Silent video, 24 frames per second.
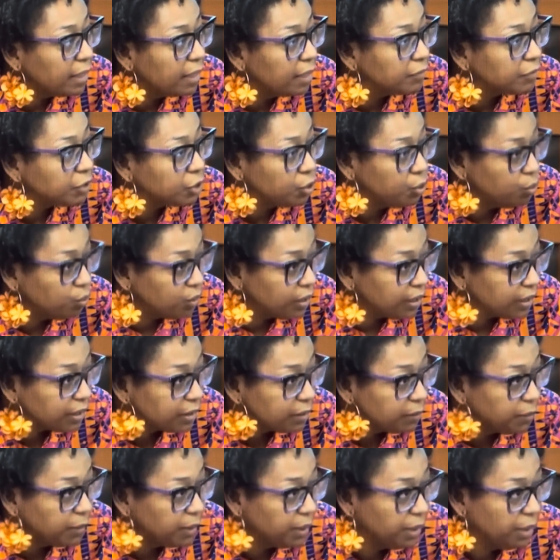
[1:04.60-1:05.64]
of school
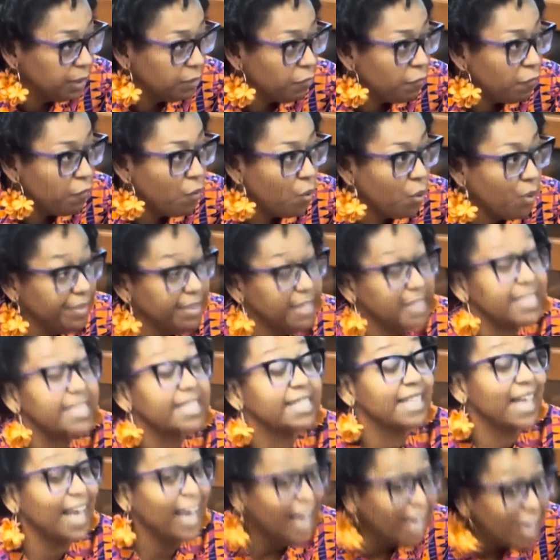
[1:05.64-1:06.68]
discipline for the
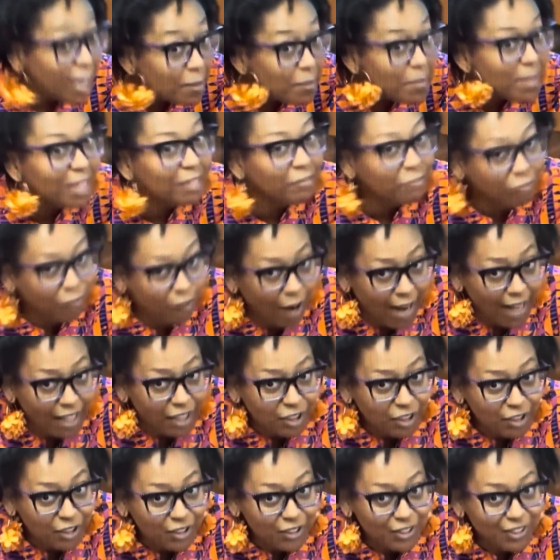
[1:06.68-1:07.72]
same
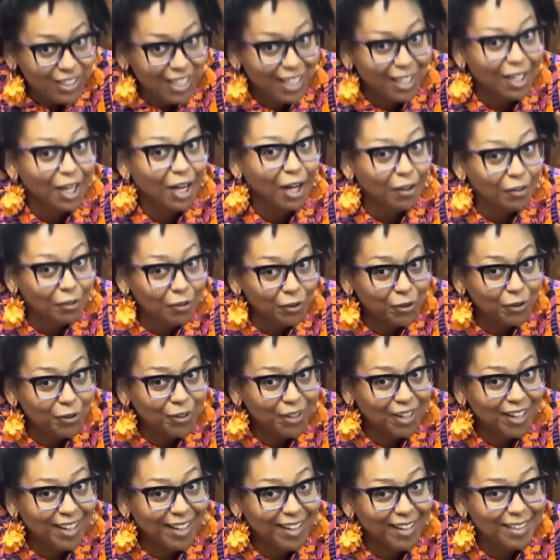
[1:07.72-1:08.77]
infractions that other
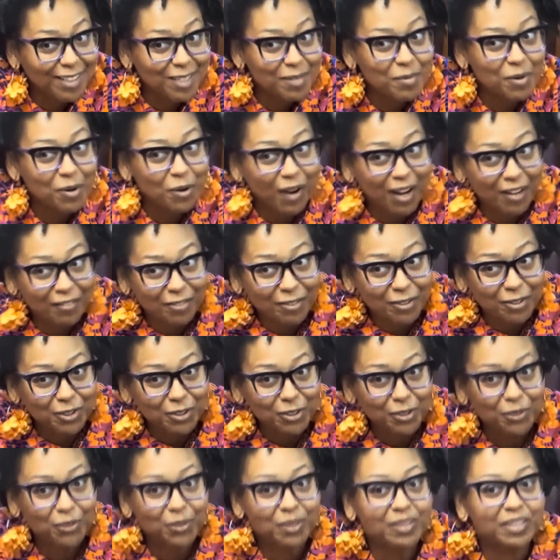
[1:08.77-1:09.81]
demographic
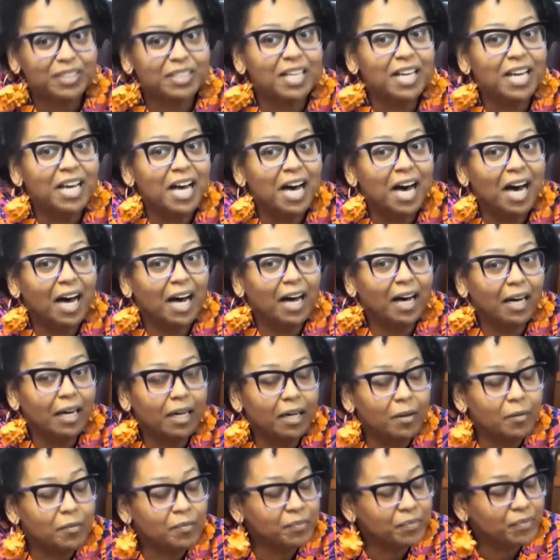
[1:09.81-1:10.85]
students
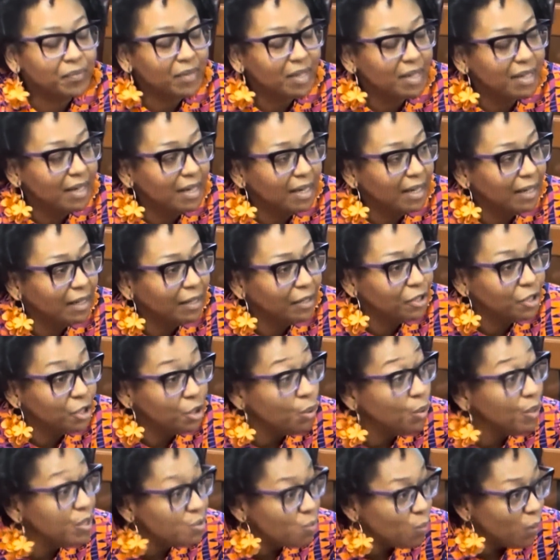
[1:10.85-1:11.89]

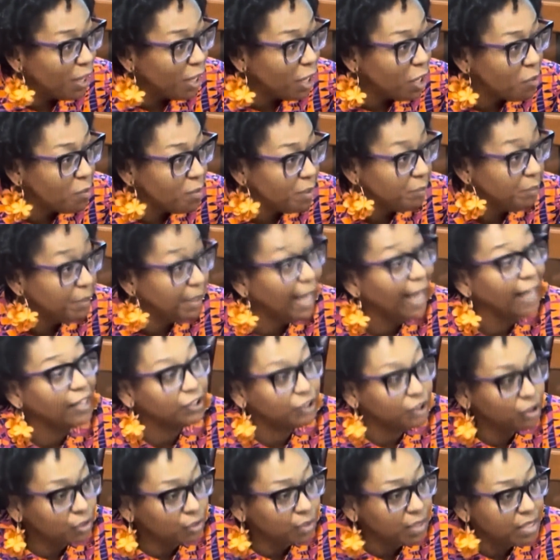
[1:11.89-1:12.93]
do as well. But black
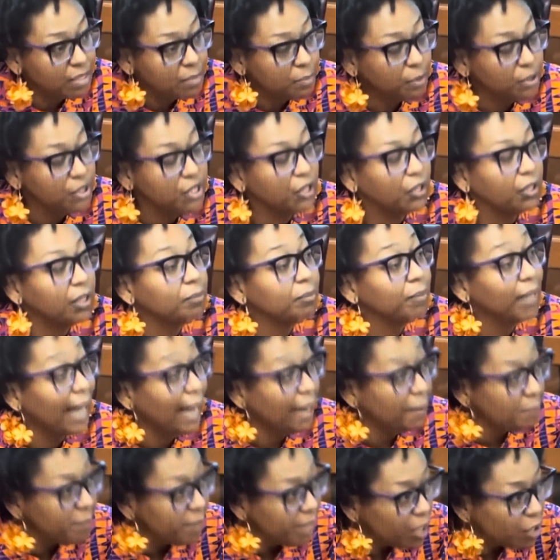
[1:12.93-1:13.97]
students, particularly
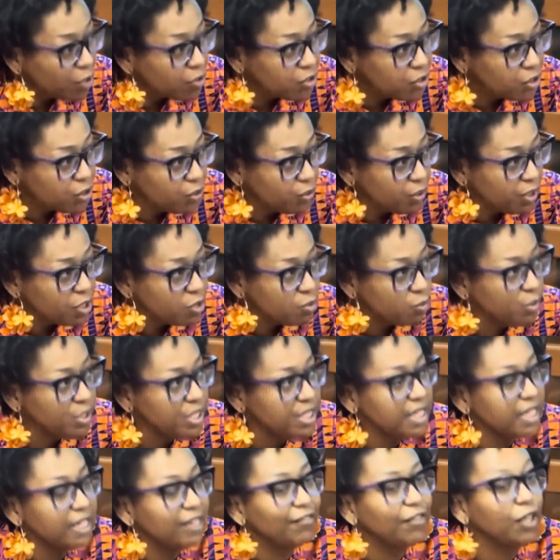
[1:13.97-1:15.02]
black male students,
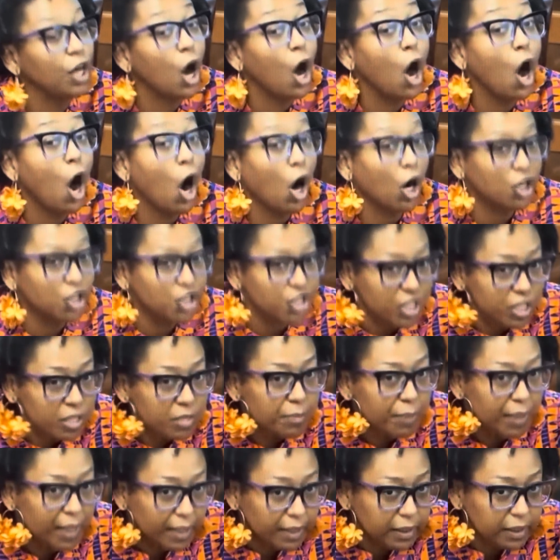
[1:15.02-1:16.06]
receive the harshest
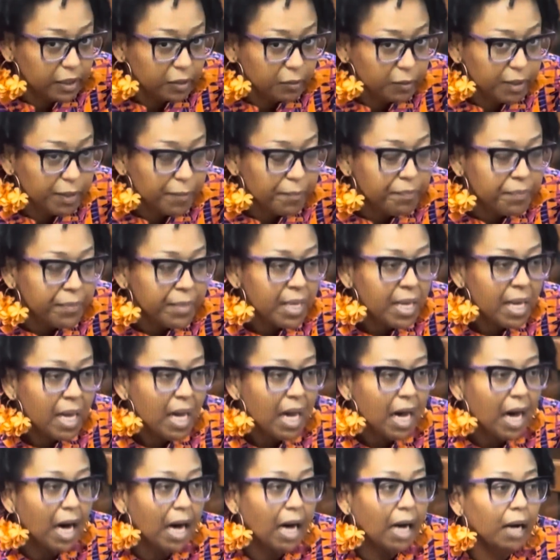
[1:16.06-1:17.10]
punishment.
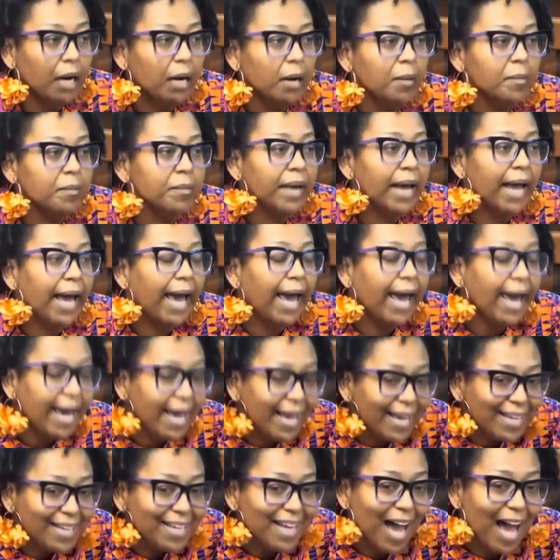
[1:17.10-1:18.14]

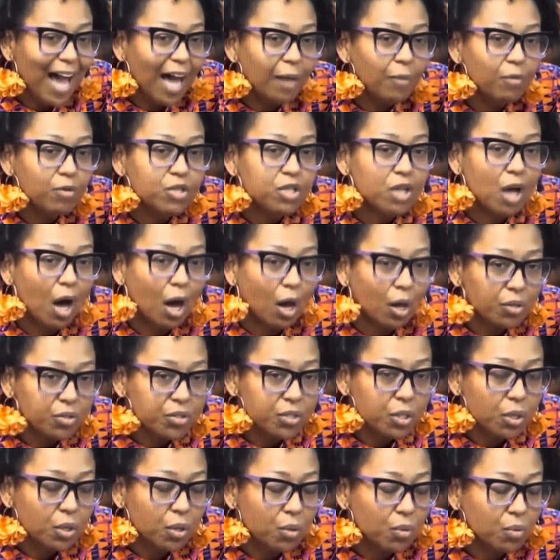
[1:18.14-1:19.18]
And I was
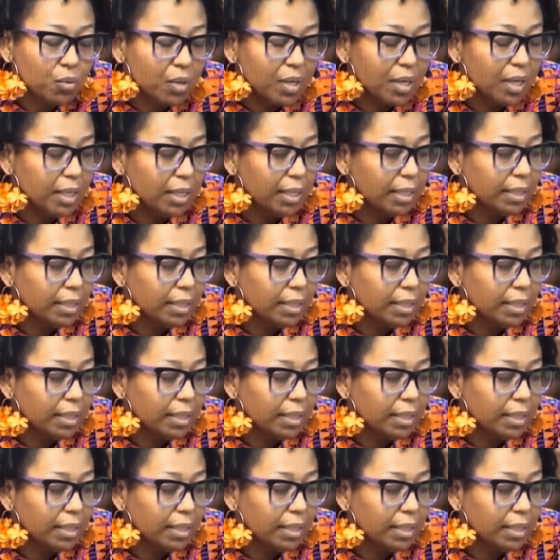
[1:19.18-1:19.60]
also